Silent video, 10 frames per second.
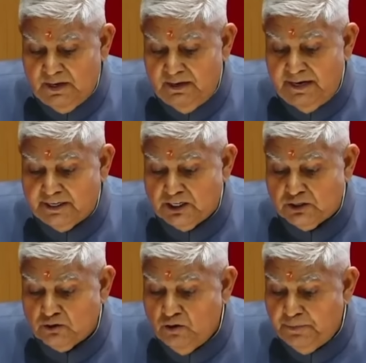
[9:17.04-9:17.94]
Let
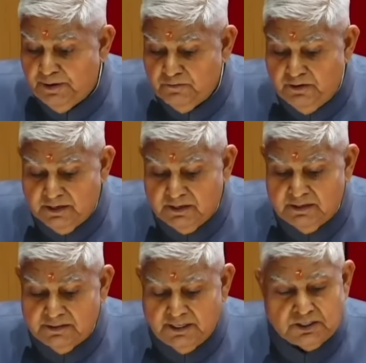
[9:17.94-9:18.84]
us hope and
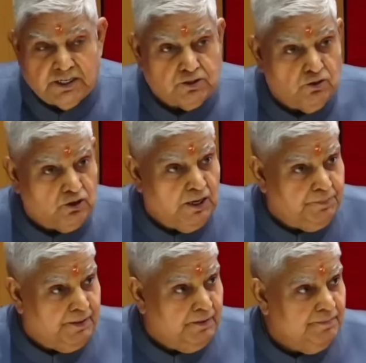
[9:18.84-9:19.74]
work this does not
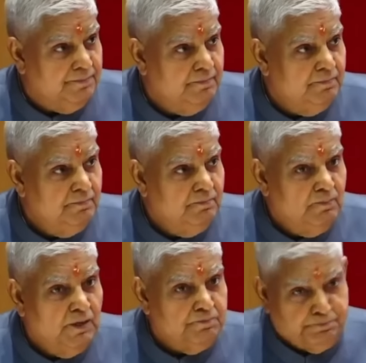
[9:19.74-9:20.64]
happen.
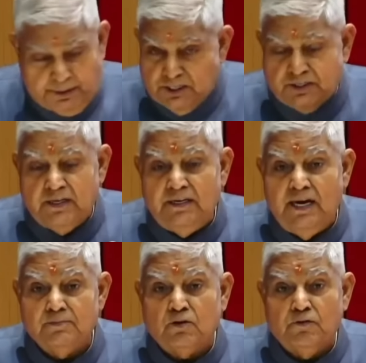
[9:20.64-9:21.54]
Personally, I
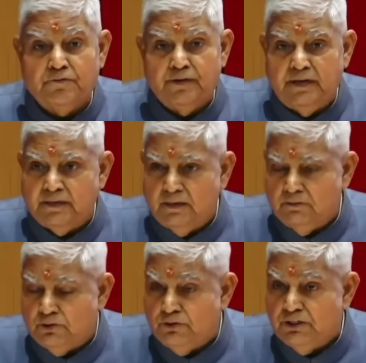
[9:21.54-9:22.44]
am confident our
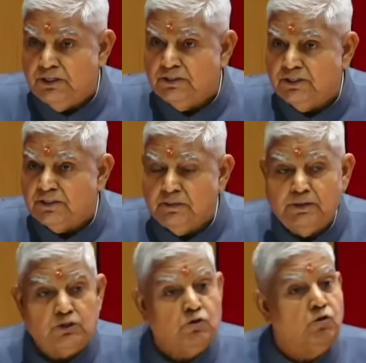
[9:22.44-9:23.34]
judicial system
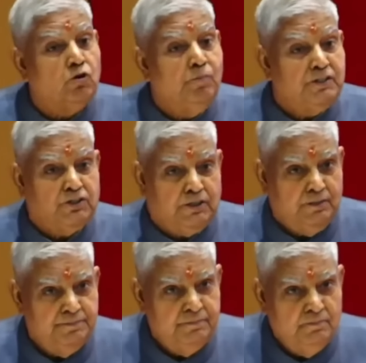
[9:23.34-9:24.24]
is so robust,
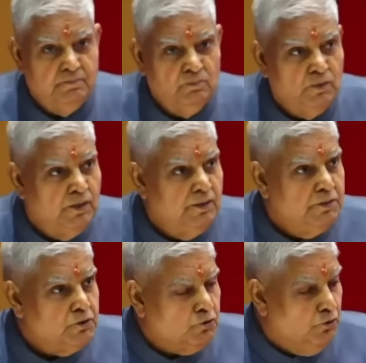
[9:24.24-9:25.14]

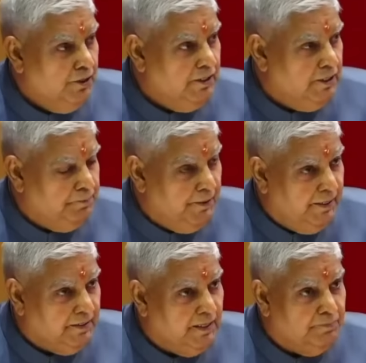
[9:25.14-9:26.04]
so
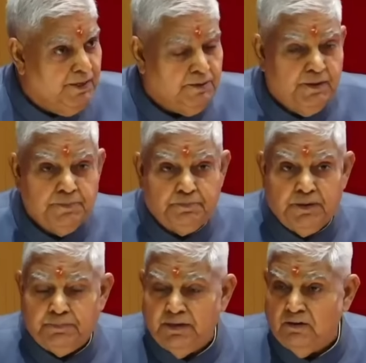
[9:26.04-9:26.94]
independent and manned by
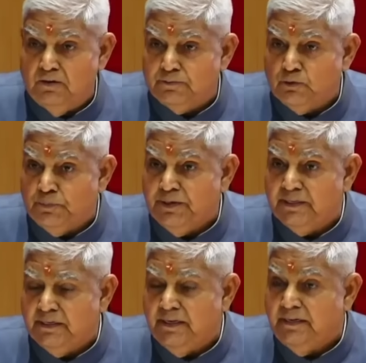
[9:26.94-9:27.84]
people of
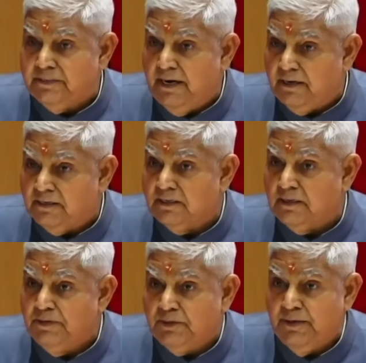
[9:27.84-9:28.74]
superior intellect and
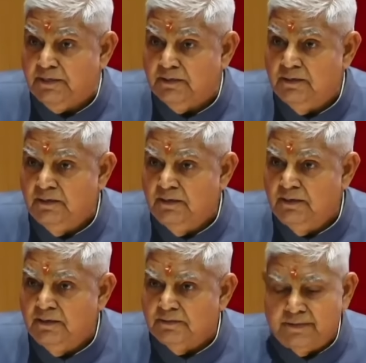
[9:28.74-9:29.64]
commitment.
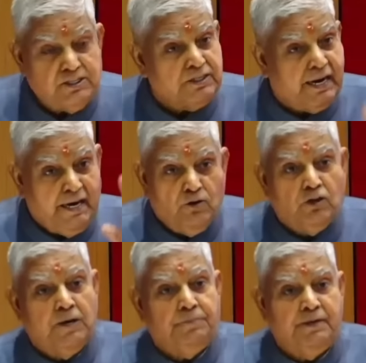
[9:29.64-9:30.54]
This cannot
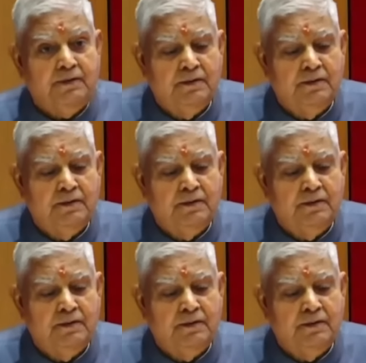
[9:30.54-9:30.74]
happen.